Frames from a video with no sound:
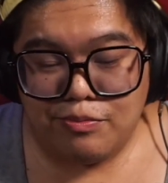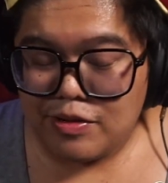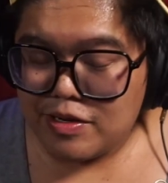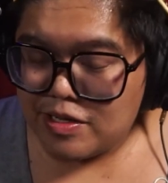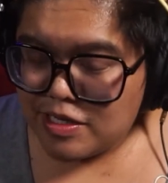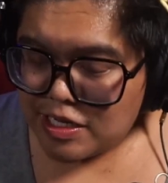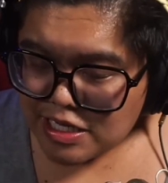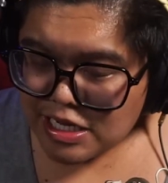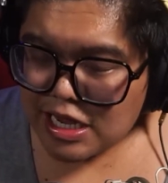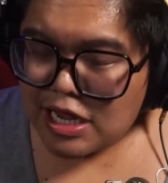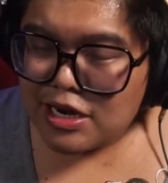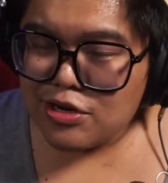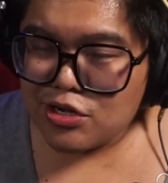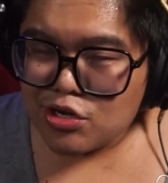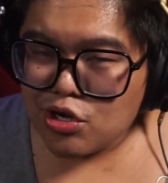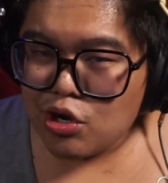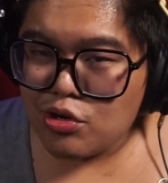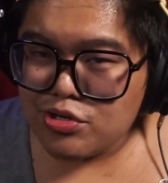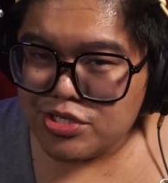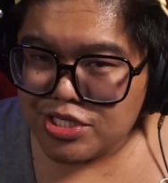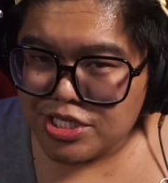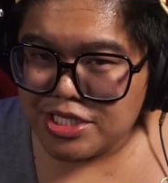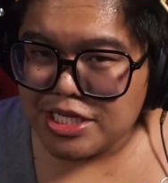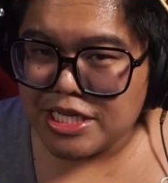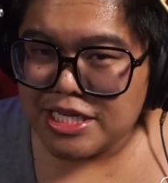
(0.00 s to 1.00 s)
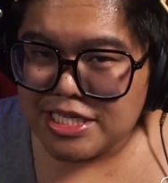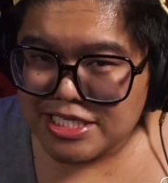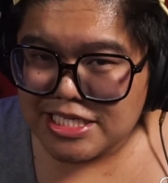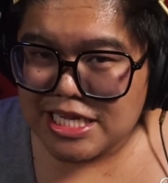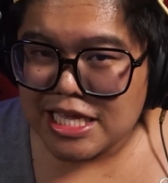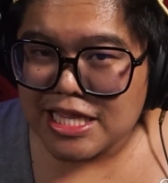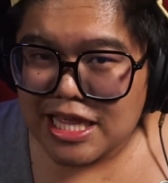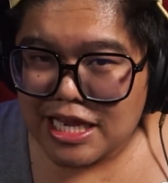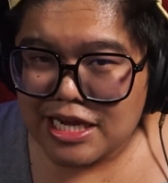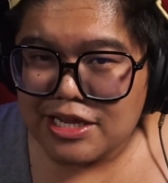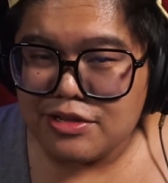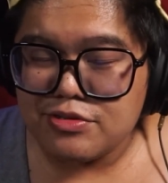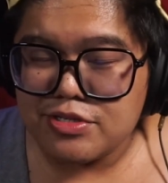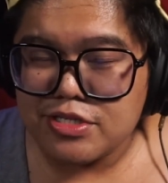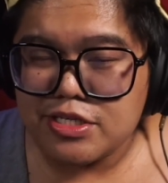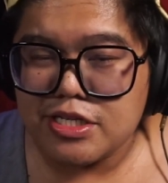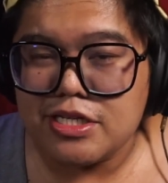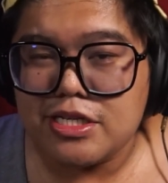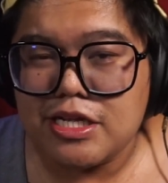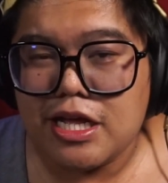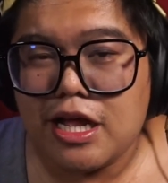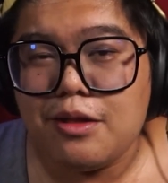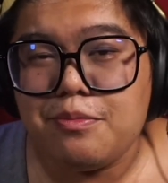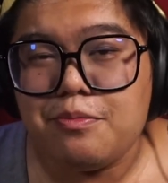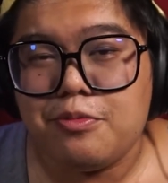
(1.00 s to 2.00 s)
But Ayanokoji did say that he was going
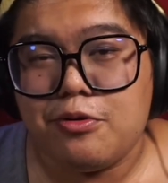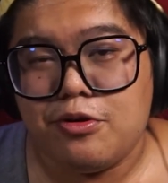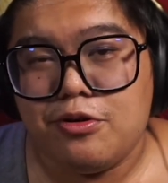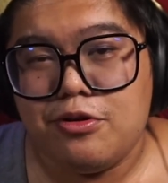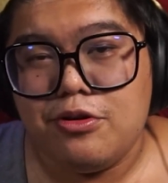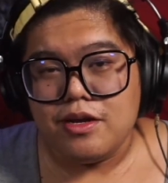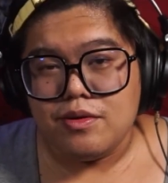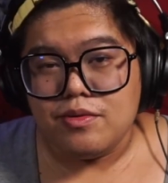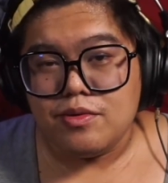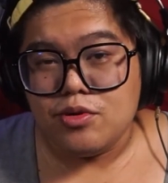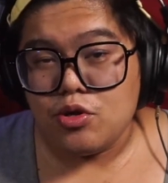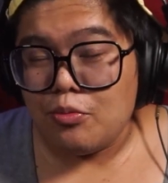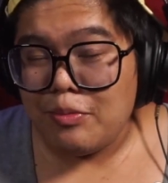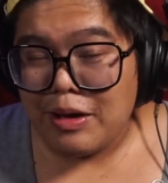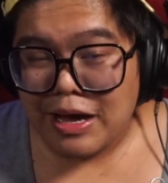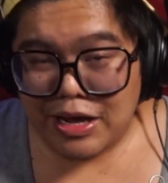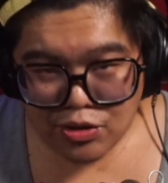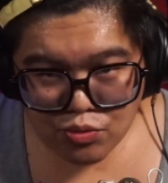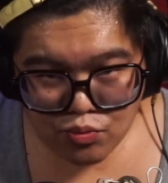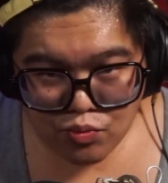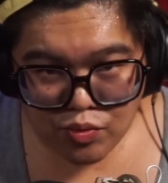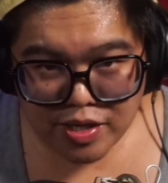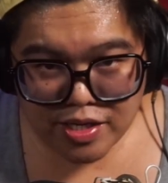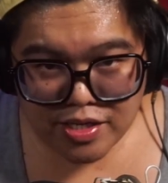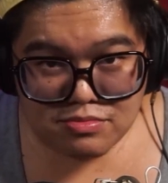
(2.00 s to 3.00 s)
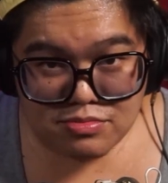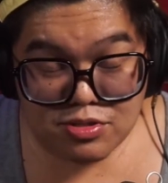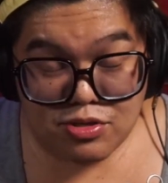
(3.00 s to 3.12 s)
to help her no matter what.